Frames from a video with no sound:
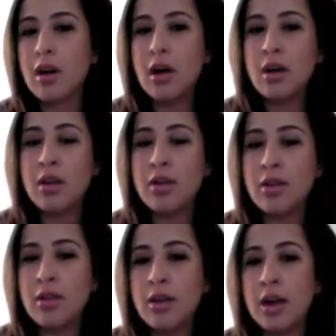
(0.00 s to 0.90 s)
Another
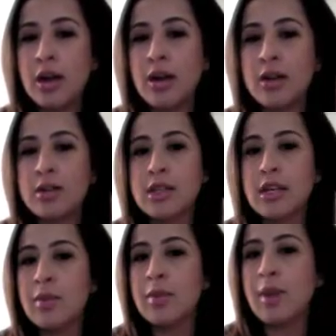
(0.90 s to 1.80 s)
thing to
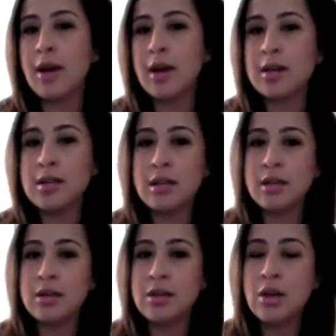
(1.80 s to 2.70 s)
keep in mind
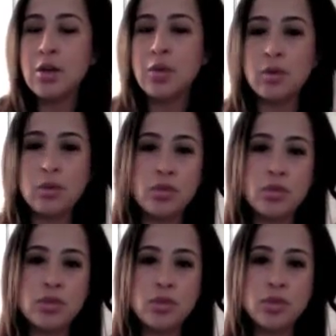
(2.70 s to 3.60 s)
is when you move
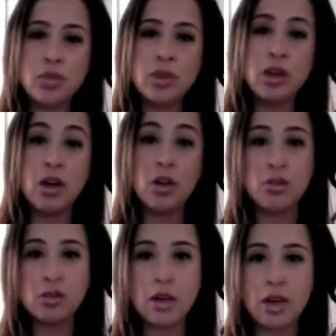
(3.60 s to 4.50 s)
to the other
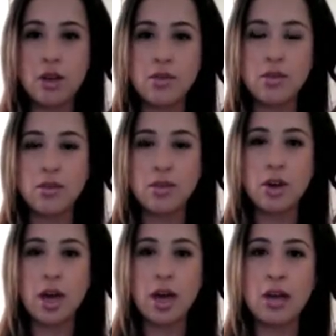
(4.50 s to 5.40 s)
side of your
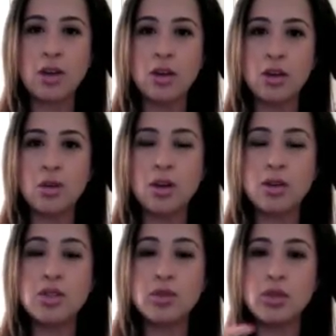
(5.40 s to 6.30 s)
head, you're going to want to
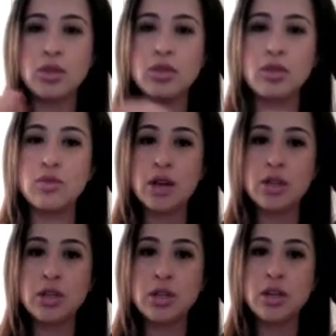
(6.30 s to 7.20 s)
switch the
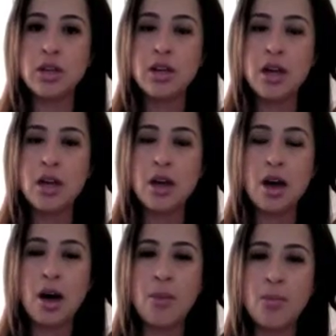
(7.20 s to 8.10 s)
direction
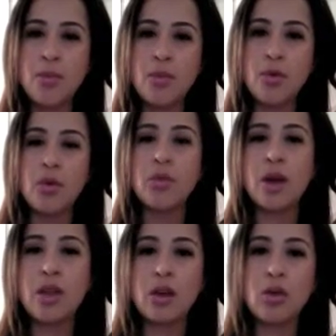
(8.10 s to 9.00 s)
or the
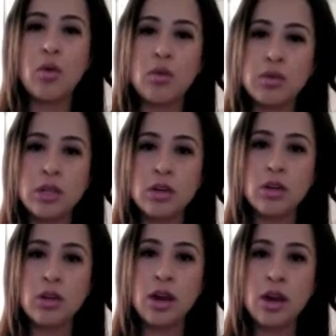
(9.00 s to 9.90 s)
way that you're holding the
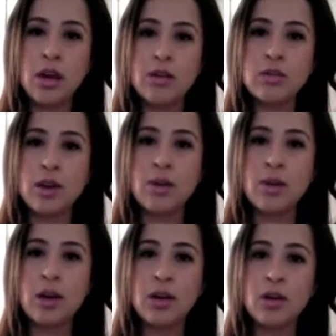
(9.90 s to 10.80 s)
curling iron, so that
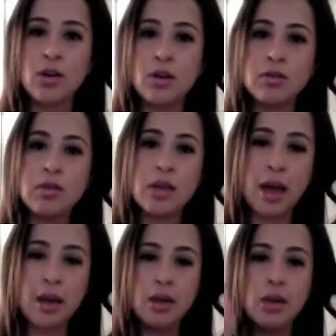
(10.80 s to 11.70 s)
way your curls,
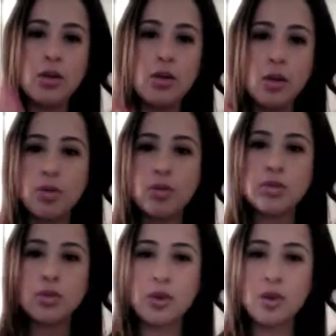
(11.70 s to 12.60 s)
again, go
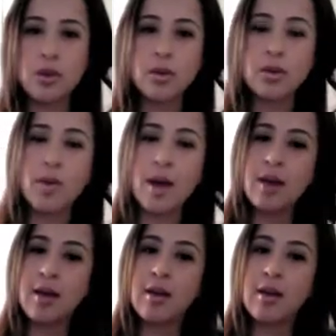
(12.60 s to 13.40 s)
toward the back.